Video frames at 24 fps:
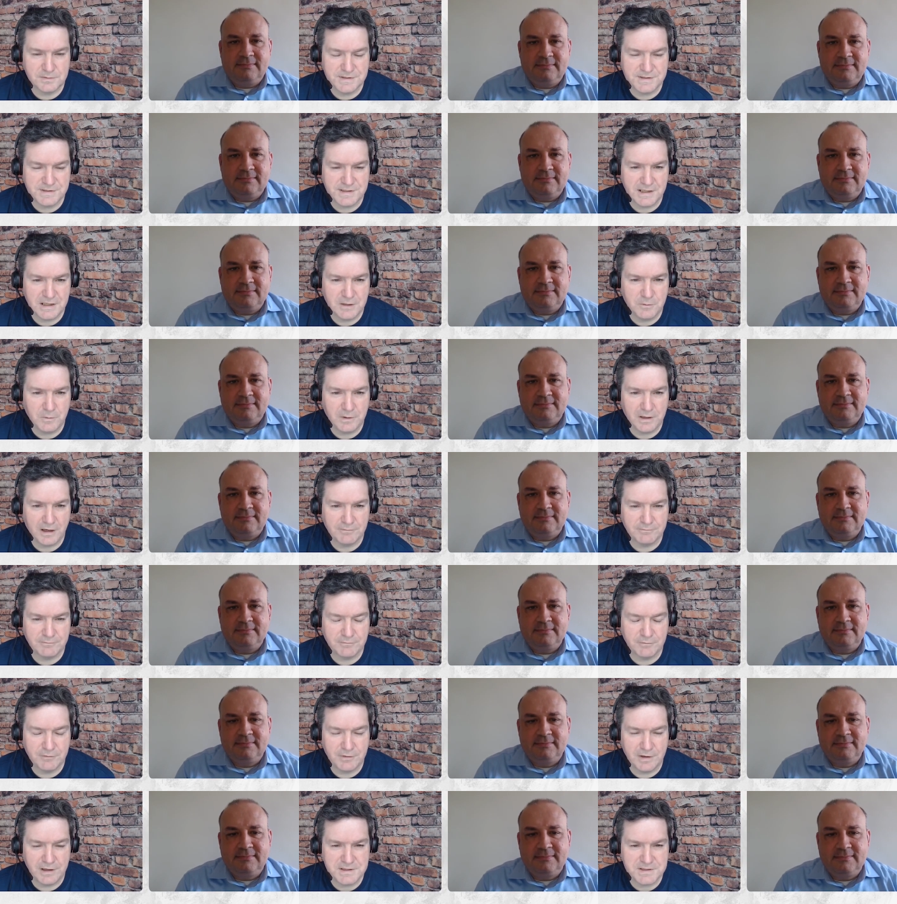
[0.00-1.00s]
Speaker 1: Today we
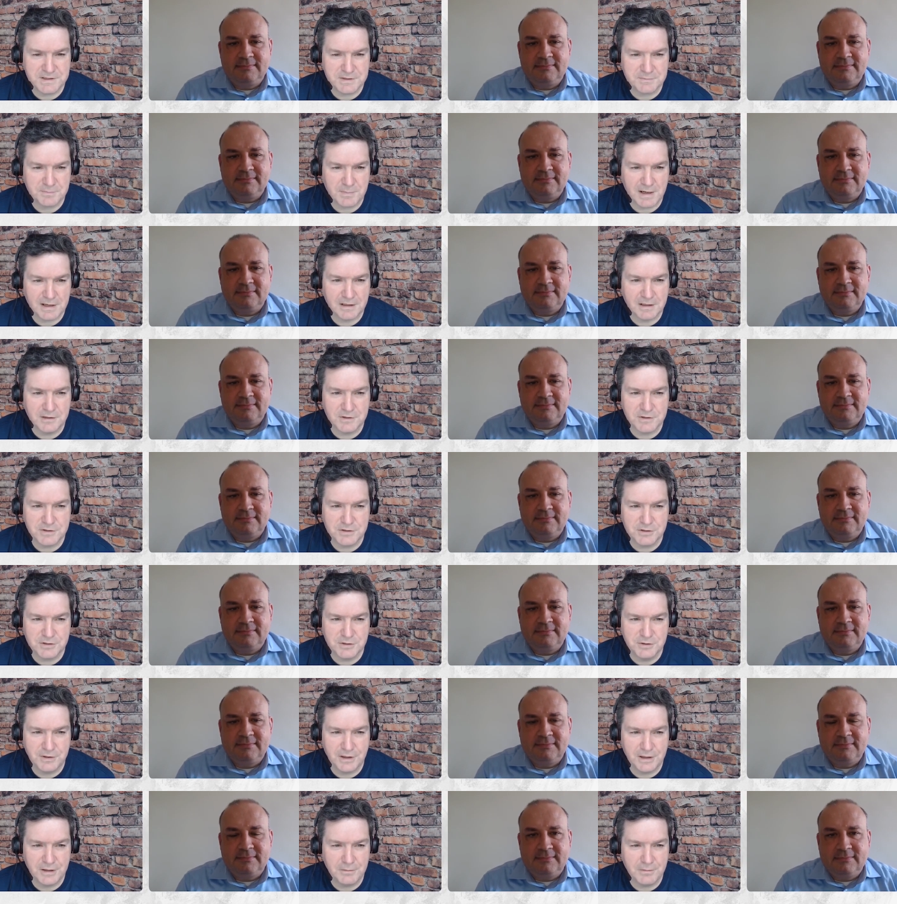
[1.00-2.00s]
have Renesas back in the
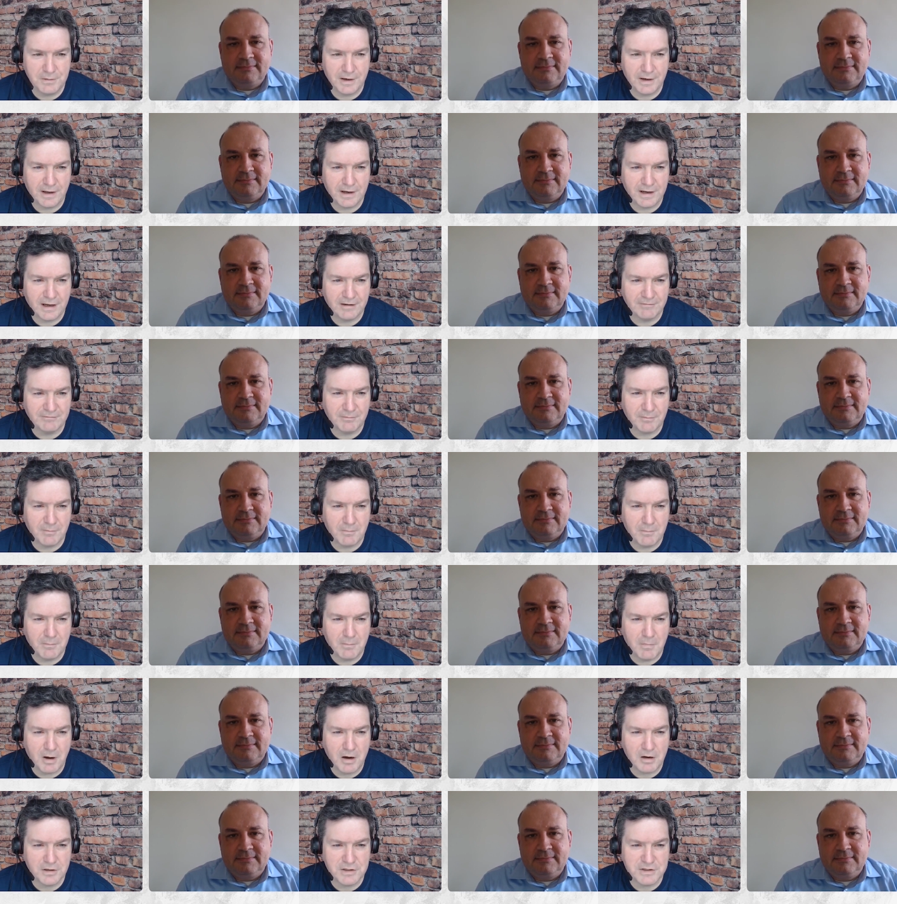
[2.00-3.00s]
studio, and I have
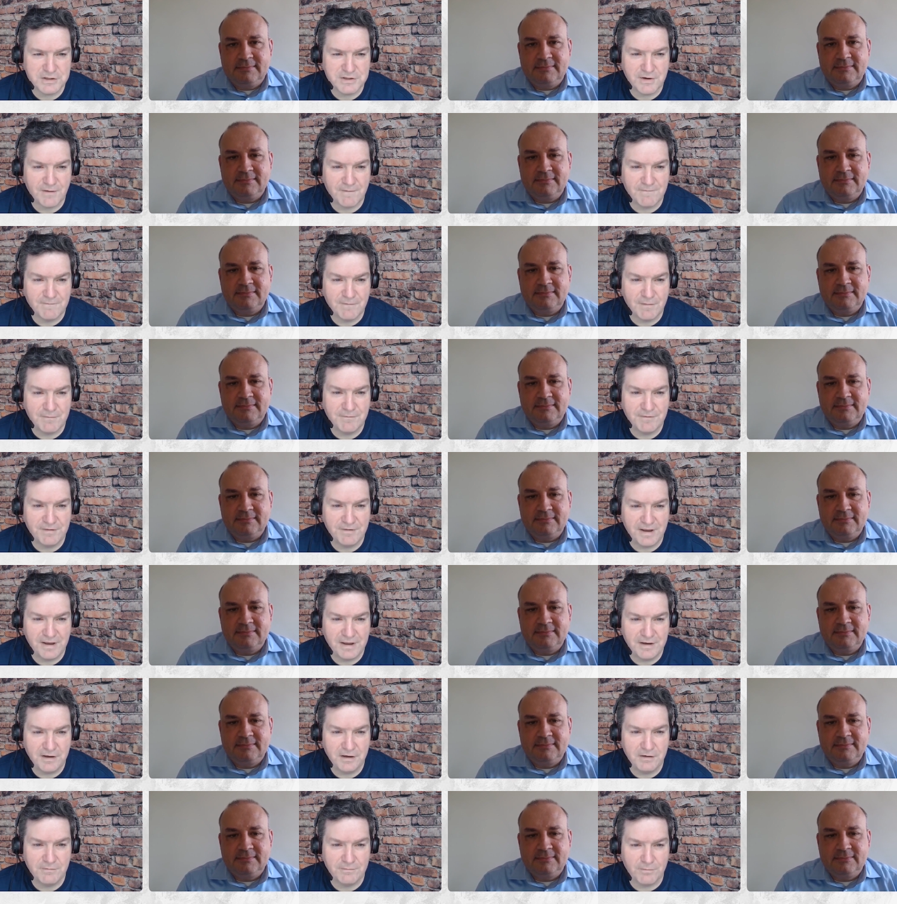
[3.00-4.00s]
Marcus Van
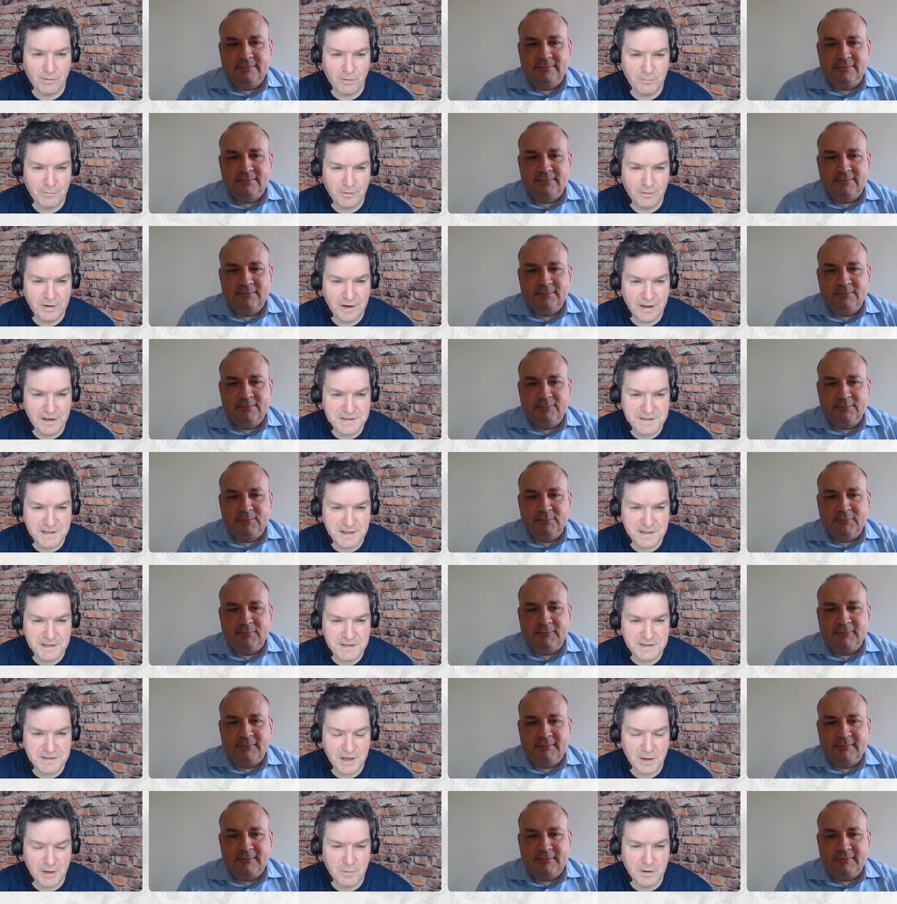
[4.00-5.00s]
Vedid from
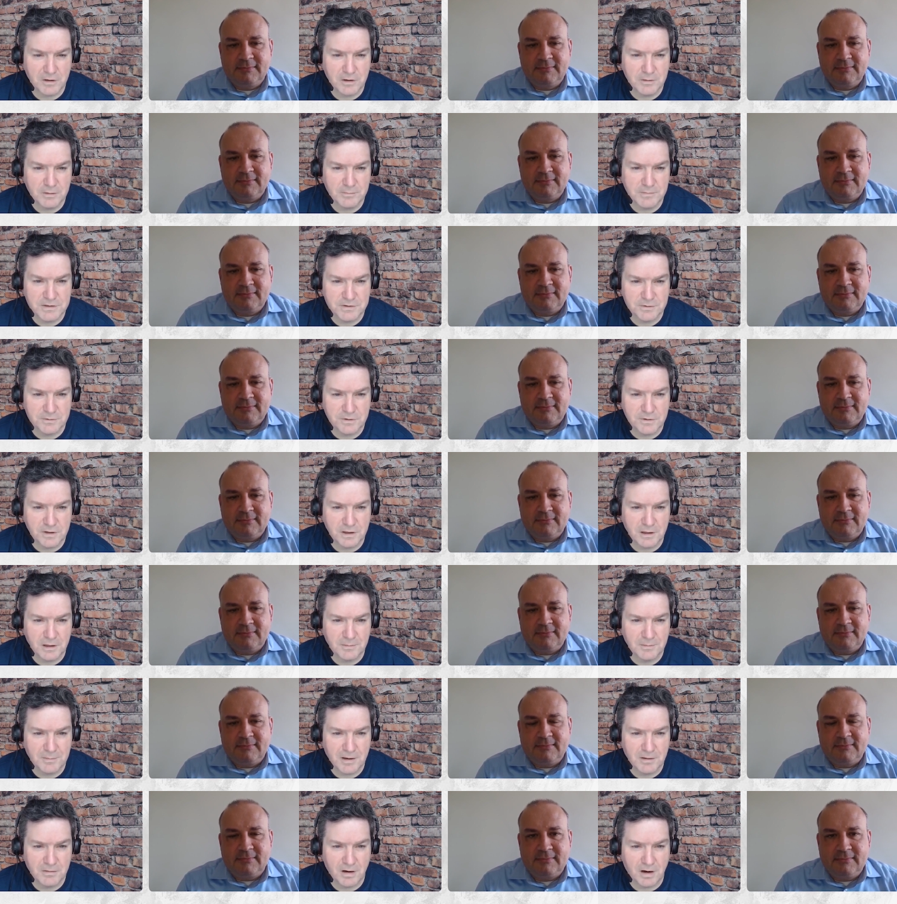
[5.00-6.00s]
Renesas, and we're going to be
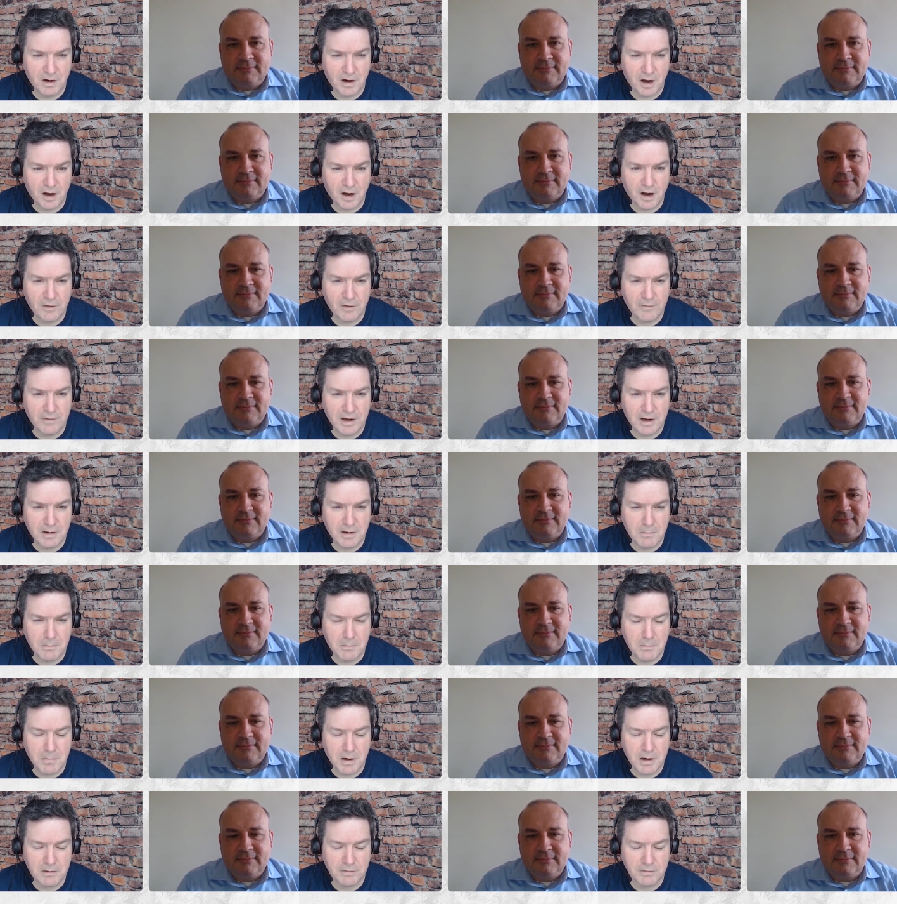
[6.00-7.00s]
talking about RA
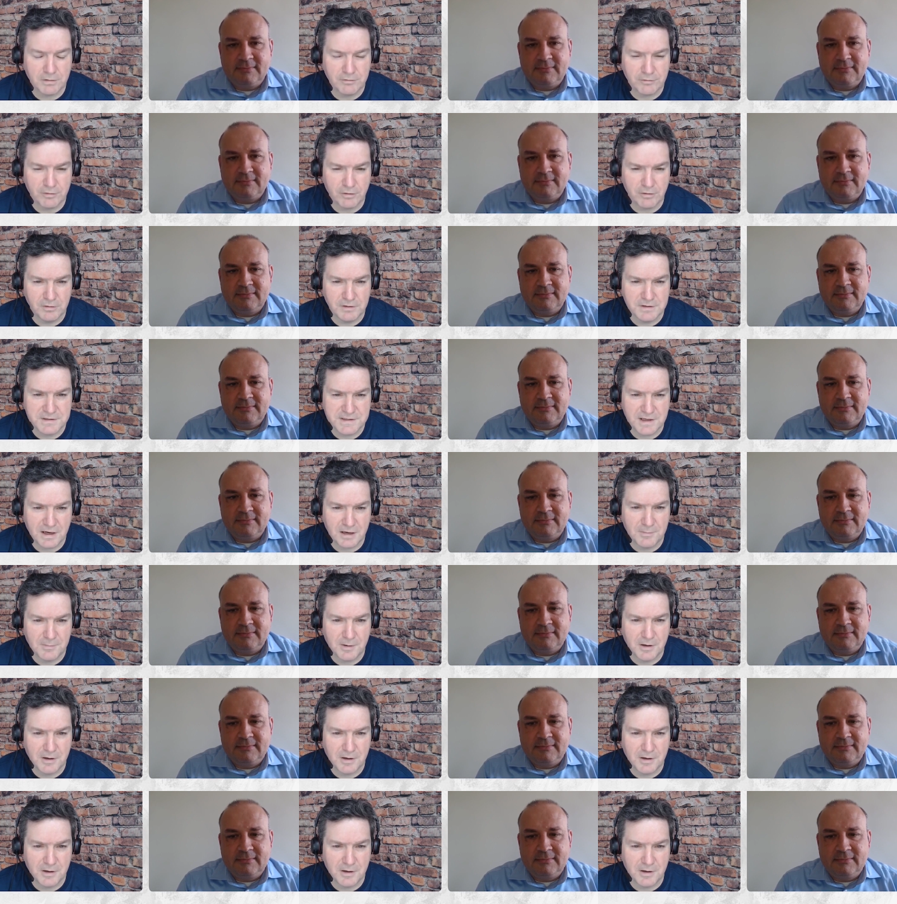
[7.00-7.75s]
microcontrollers.